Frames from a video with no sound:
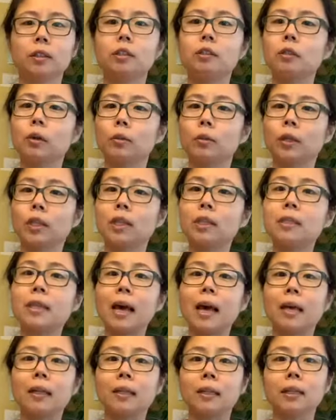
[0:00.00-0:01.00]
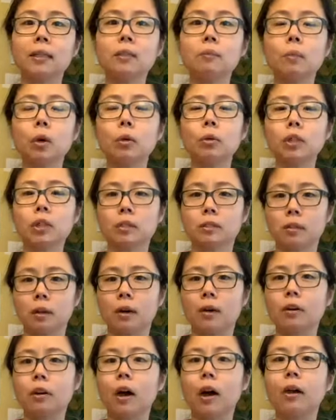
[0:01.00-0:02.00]
So these motions
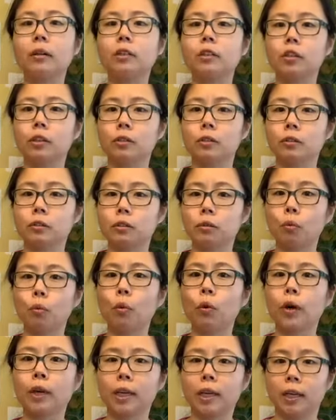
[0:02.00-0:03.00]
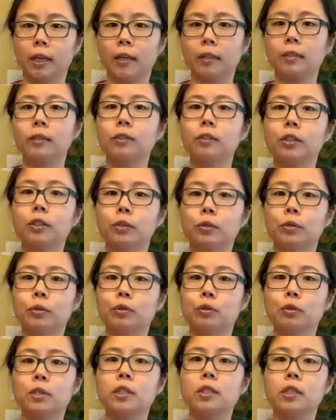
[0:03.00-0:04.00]
are not just working to
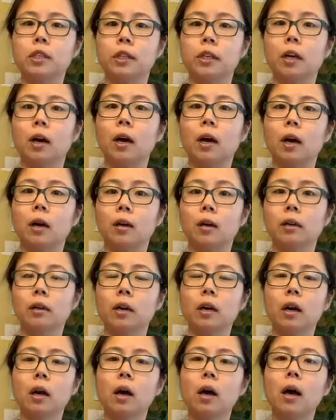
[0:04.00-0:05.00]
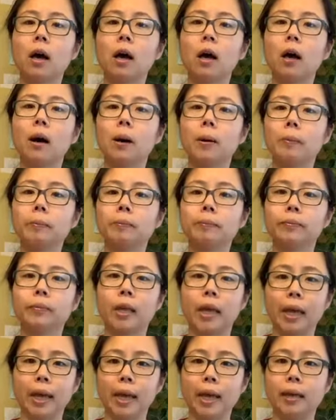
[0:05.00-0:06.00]
strengthening our
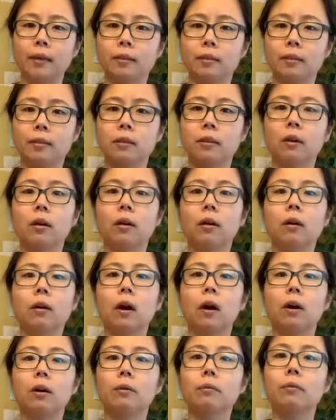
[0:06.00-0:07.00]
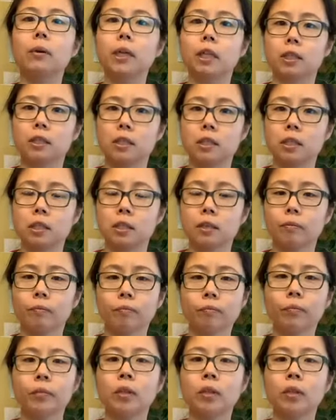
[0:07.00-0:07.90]
hands or our wrist.